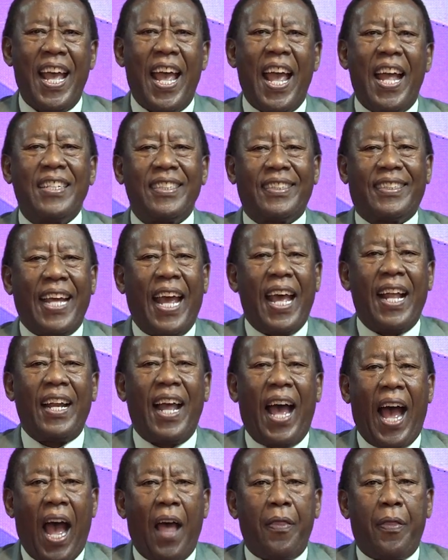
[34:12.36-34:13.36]
and tell
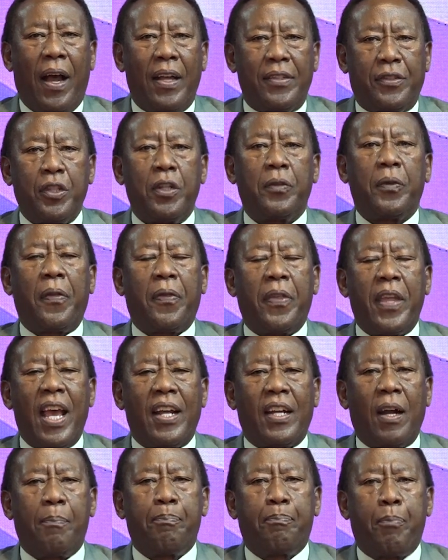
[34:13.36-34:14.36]
others that they
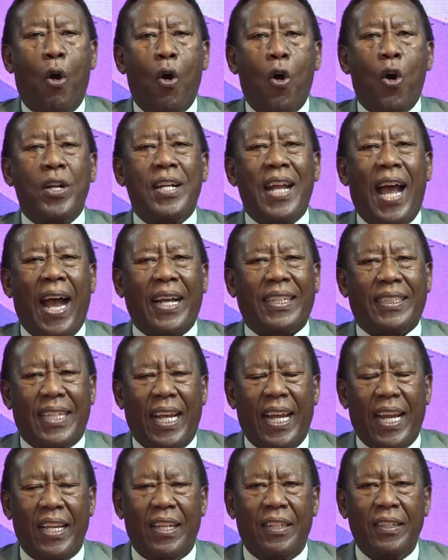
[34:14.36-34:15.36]
are born
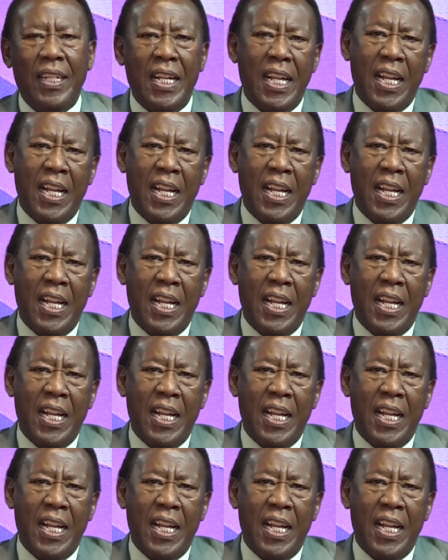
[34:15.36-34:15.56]
again.